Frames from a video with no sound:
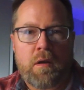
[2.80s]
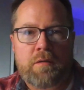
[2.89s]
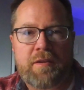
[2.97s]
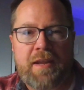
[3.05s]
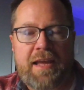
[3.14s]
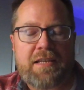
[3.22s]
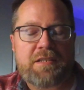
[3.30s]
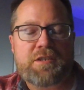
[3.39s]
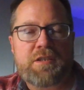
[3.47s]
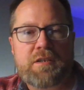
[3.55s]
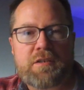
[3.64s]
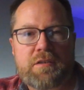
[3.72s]

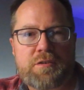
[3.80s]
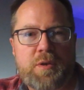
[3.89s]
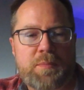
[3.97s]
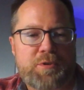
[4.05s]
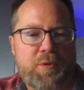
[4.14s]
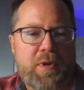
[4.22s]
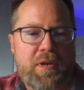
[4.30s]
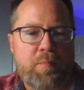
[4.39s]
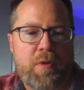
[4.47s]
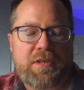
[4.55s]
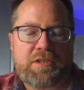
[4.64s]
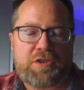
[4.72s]
Today's scripture reading
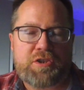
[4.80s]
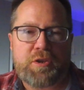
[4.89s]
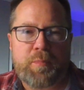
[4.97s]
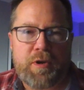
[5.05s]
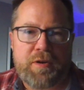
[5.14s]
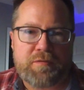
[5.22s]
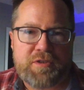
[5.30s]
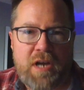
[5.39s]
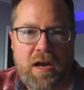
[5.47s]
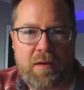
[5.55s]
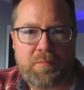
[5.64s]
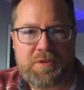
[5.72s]
brings us to the book of
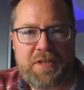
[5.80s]
Psalms.